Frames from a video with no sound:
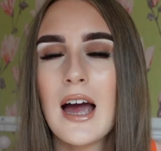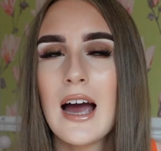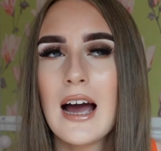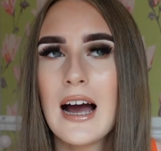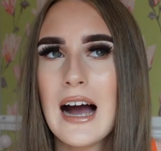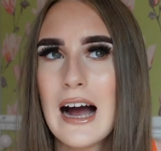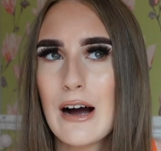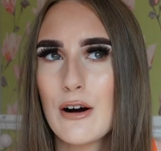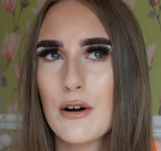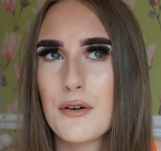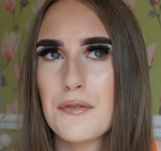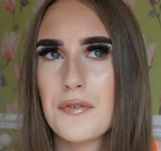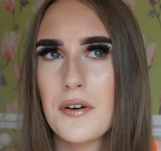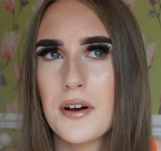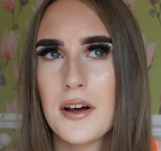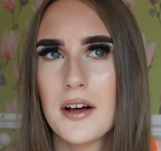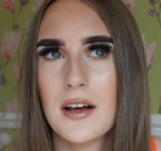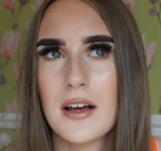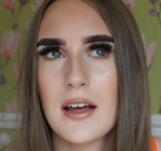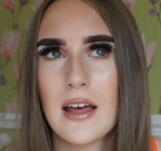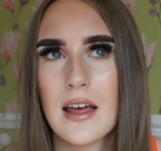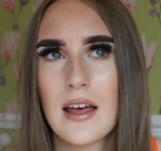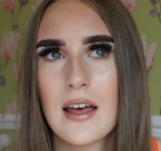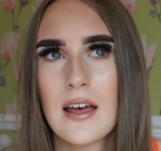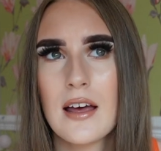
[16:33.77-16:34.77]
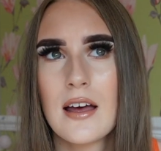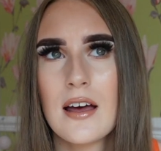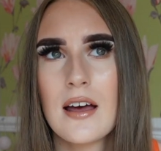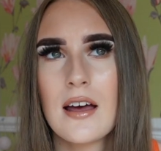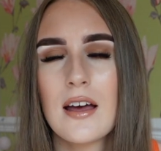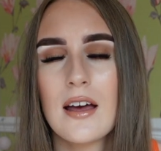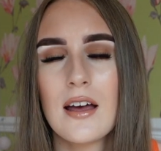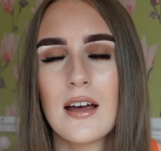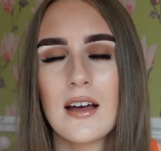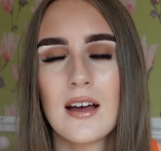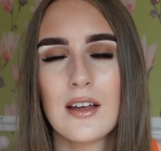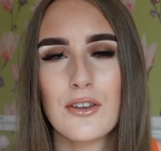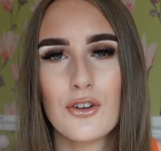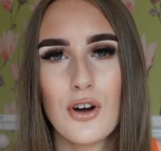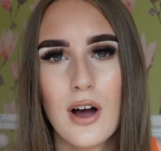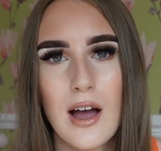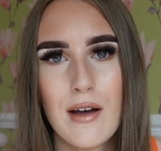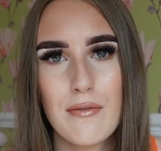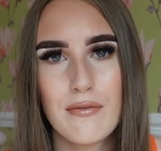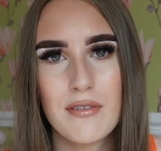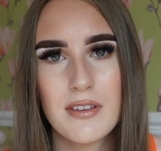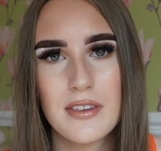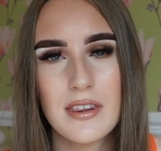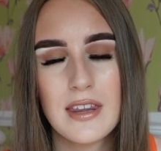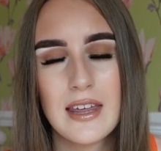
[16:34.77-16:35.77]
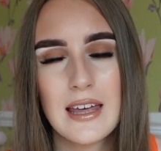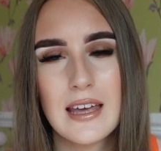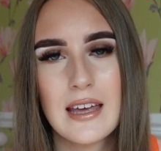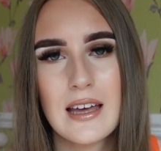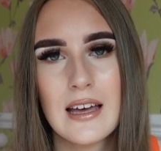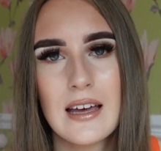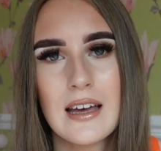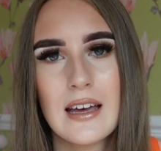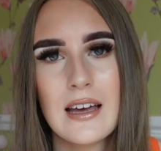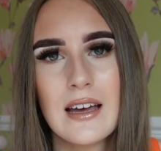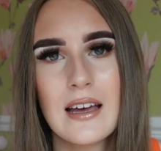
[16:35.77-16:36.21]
However, not everything